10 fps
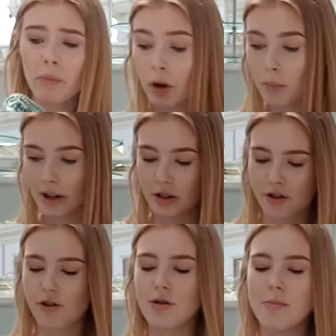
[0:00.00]
Oh my gosh,
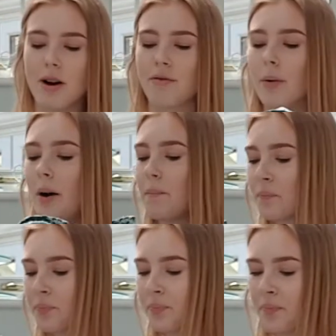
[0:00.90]
there's cream everywhere.
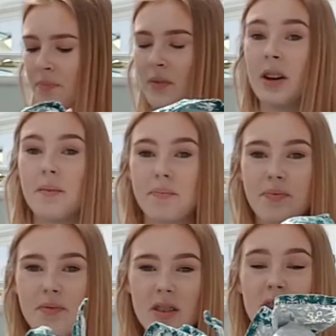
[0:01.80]

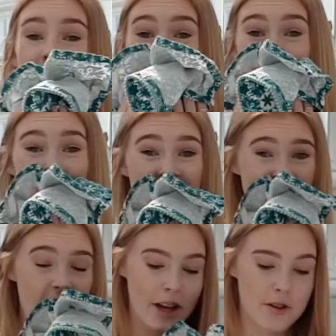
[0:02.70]
It's really
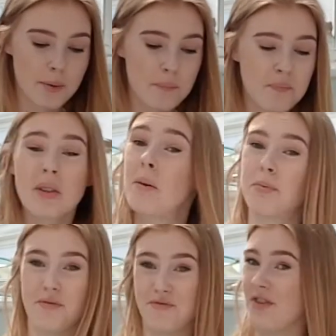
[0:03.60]
nice,
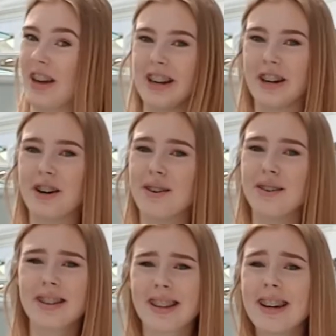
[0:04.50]
but really
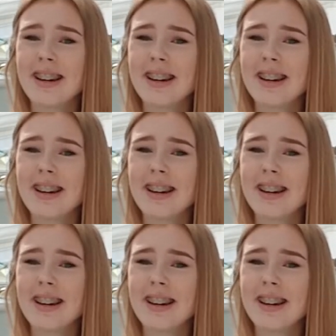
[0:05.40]
cold.